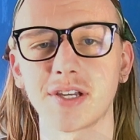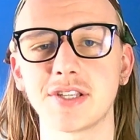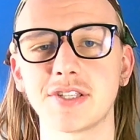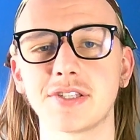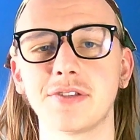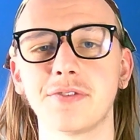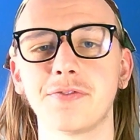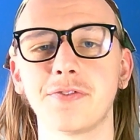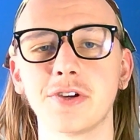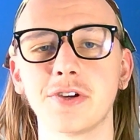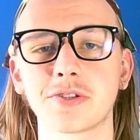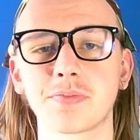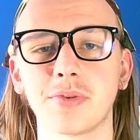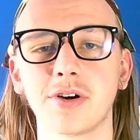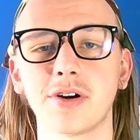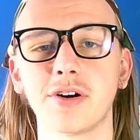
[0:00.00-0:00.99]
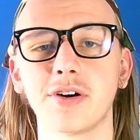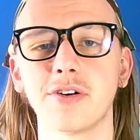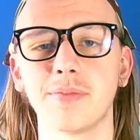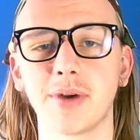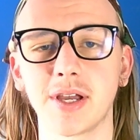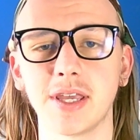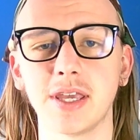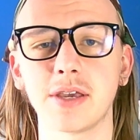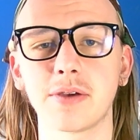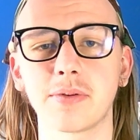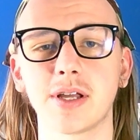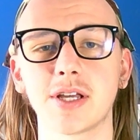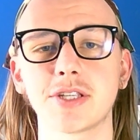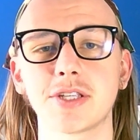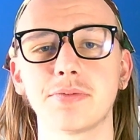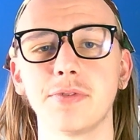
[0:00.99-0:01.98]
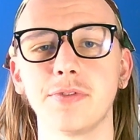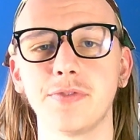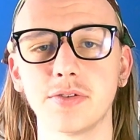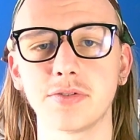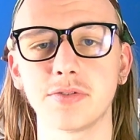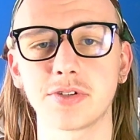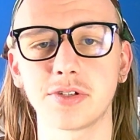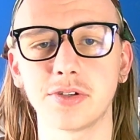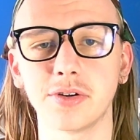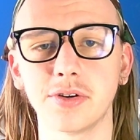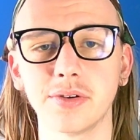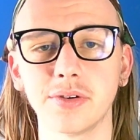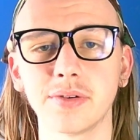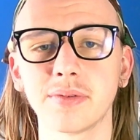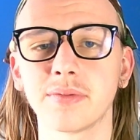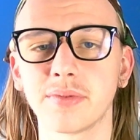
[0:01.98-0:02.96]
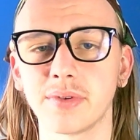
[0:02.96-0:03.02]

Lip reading: is the first part of my Equalizer reviews done.